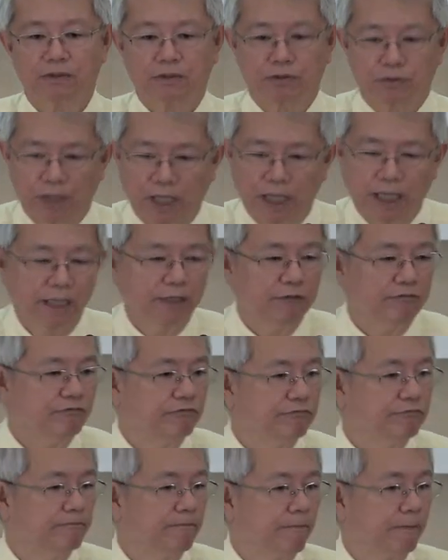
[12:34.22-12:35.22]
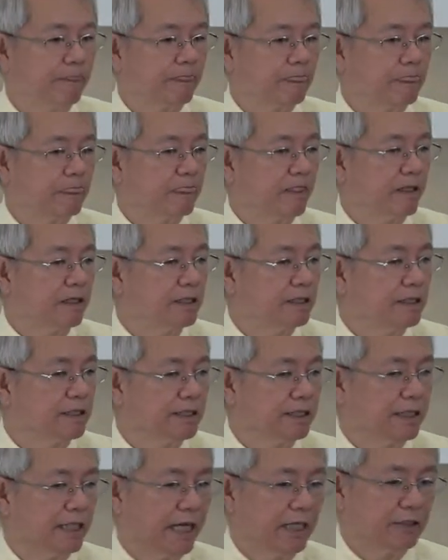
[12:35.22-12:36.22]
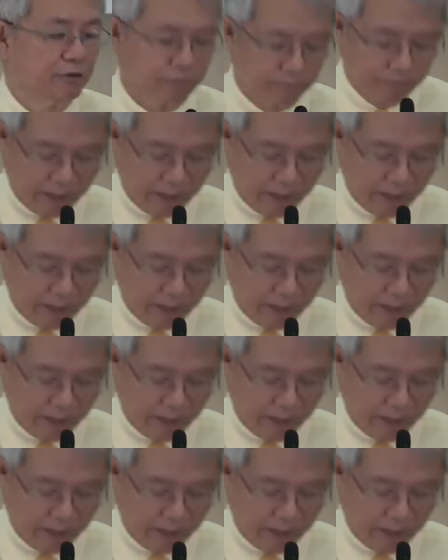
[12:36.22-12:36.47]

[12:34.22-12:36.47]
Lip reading: to love, and to